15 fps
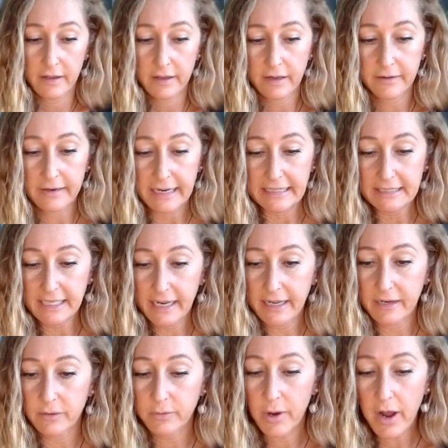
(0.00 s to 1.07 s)
All right,
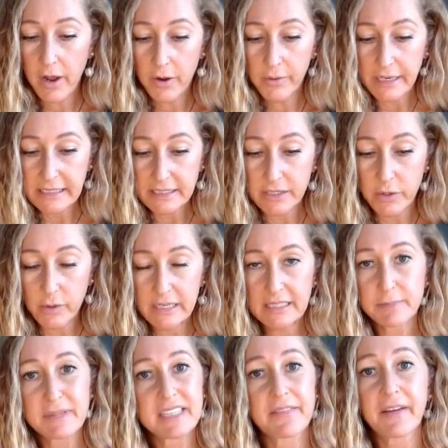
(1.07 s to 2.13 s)
second row is your
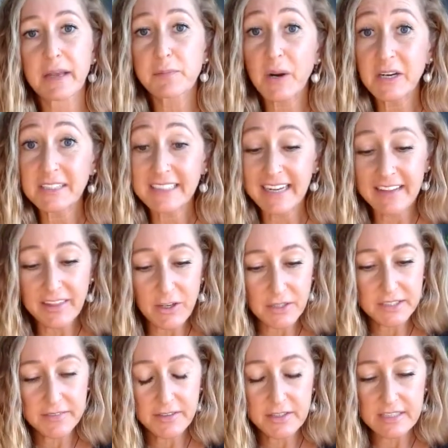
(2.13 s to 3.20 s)
specific person, those
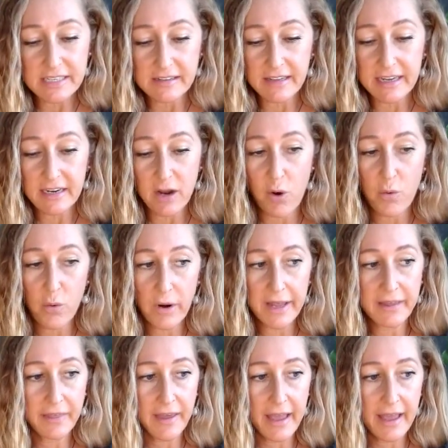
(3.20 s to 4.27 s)
of you dealing
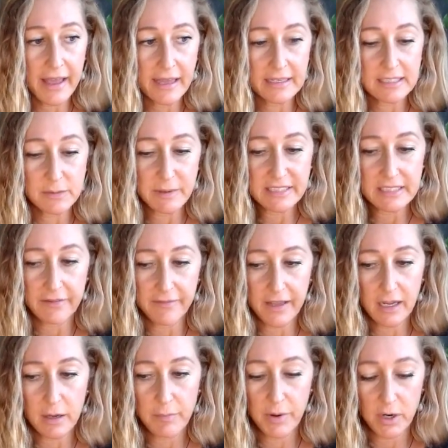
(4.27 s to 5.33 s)
with a
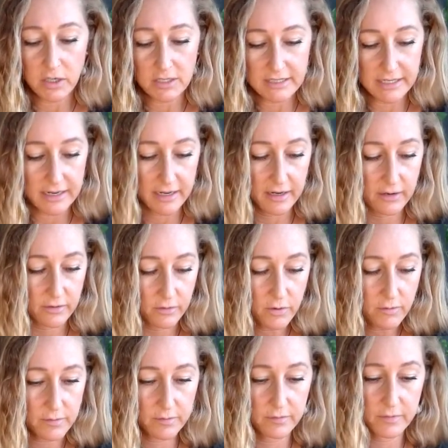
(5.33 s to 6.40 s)
specific person.
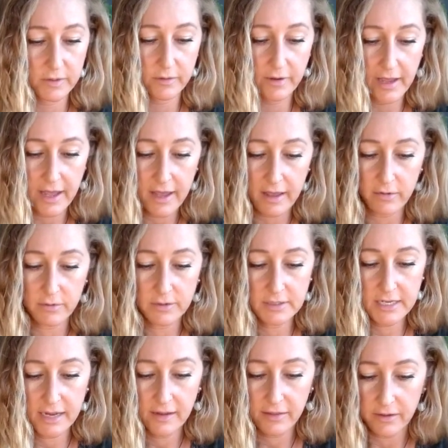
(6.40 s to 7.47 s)
Oops. Okay, we'll
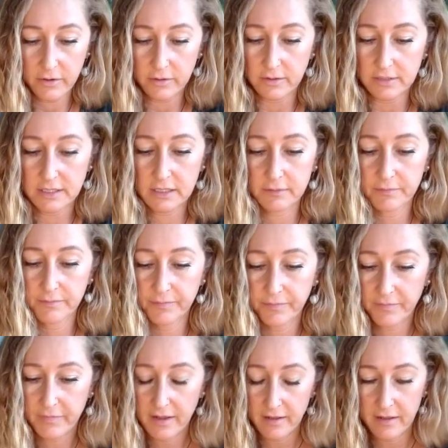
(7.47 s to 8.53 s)
take those.
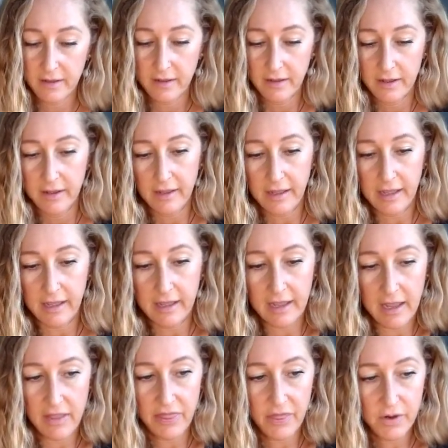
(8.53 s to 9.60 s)

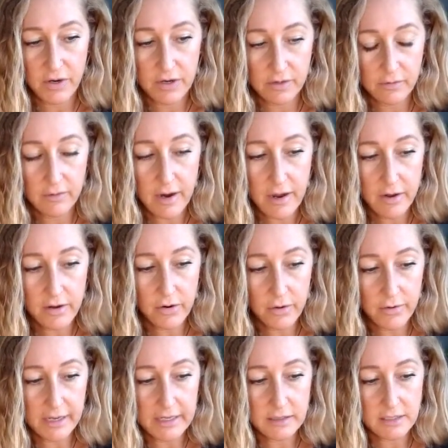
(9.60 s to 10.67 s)
And third
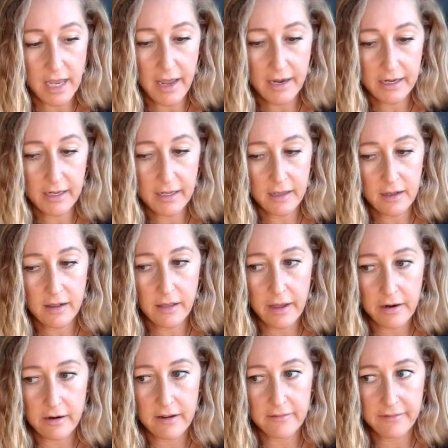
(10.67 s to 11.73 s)
row is any
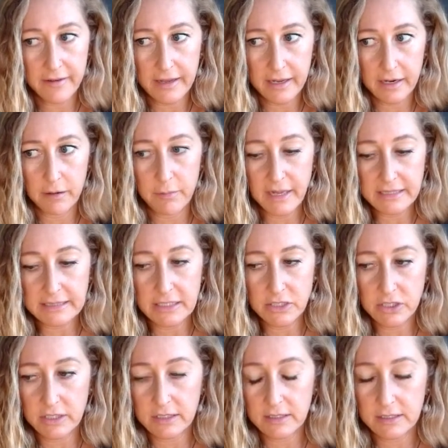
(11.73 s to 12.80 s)
clarifying
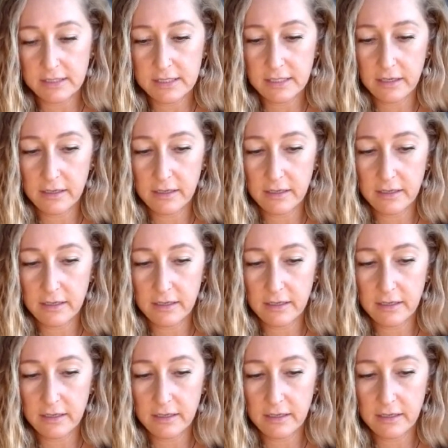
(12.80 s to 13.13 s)
messages.